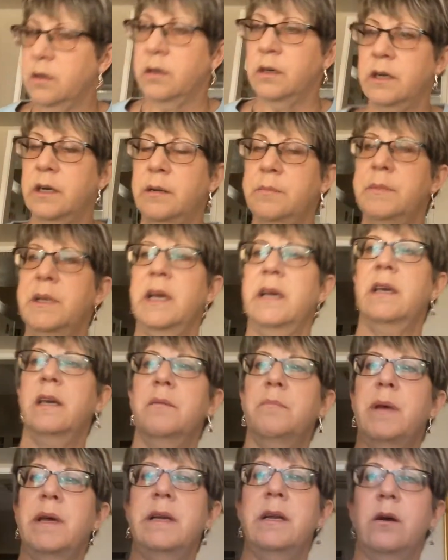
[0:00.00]
And I'm
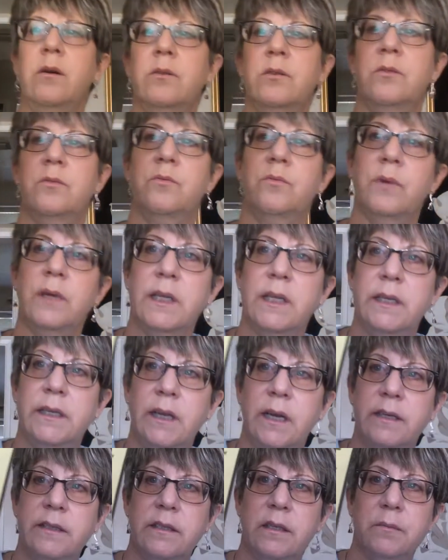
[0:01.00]
taking my notes really
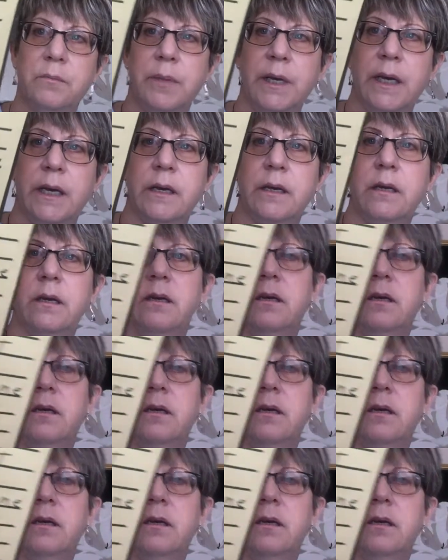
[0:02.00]
nice and big